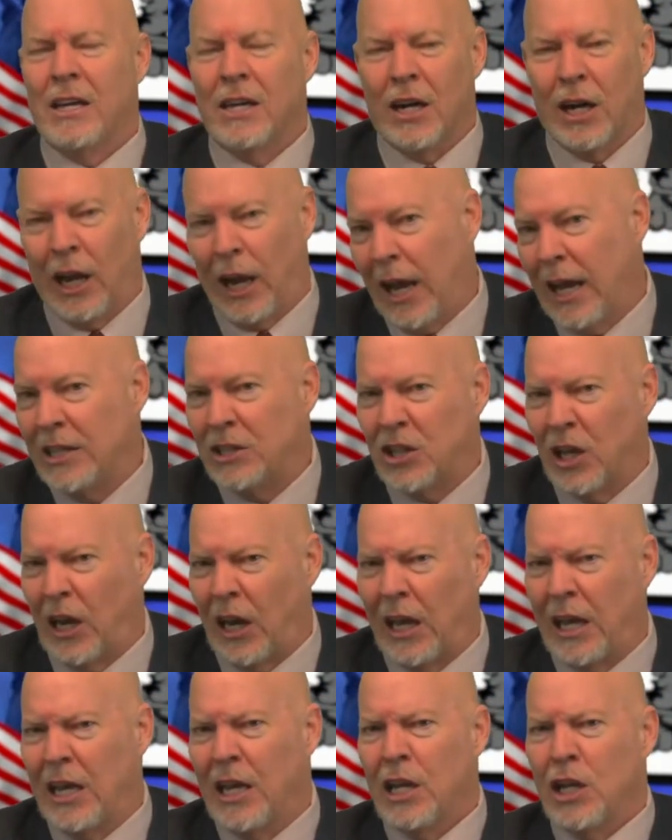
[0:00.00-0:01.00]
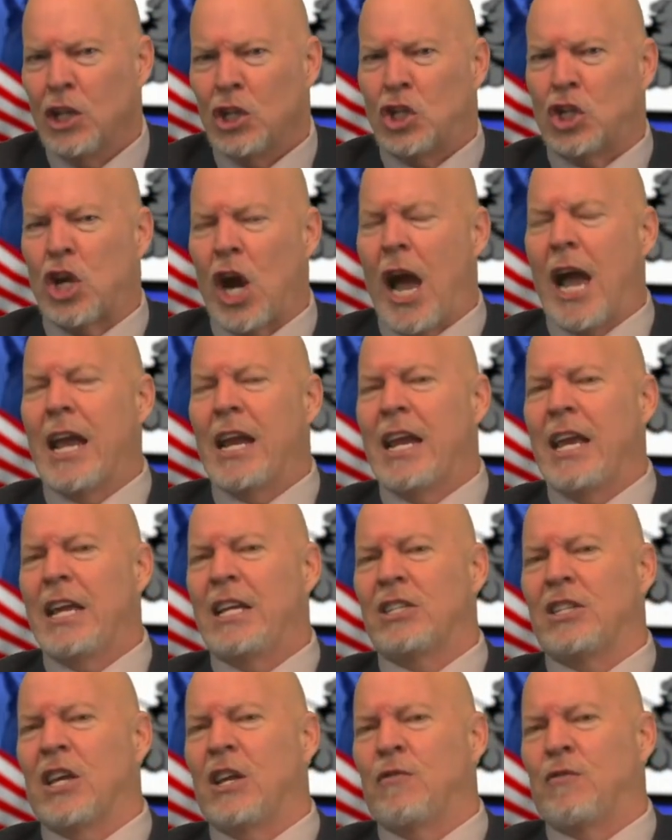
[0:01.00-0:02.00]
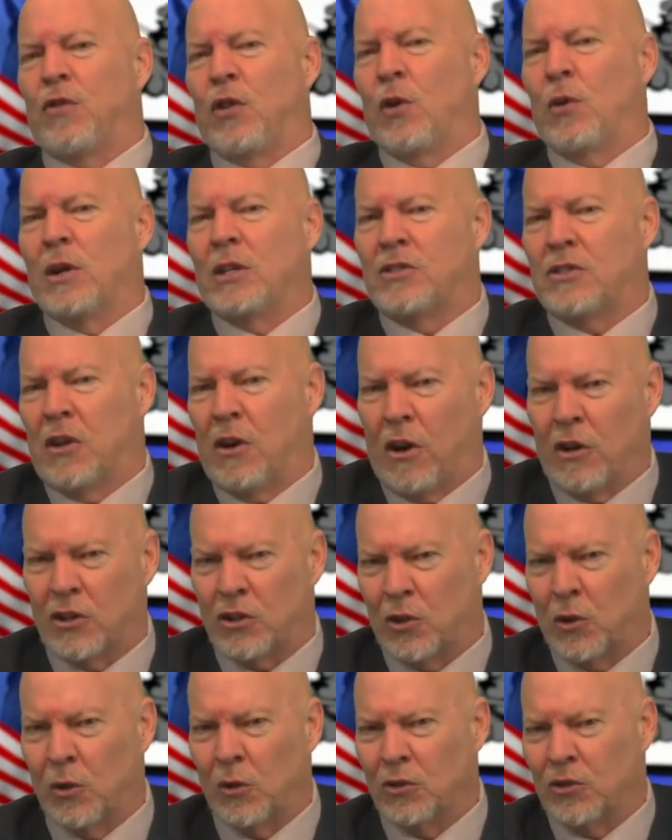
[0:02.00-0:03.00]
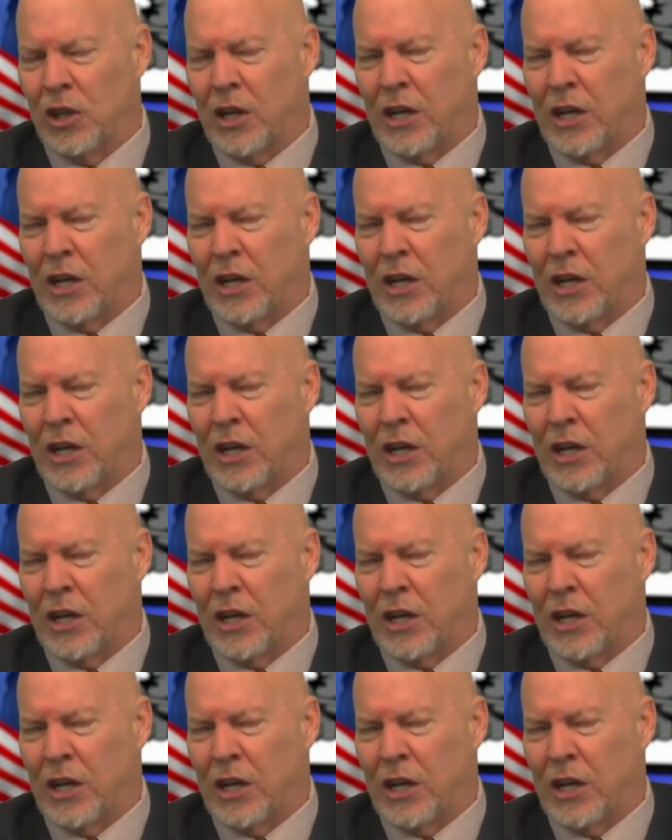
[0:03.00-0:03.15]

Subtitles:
allegedly, Chinese influence in our schools and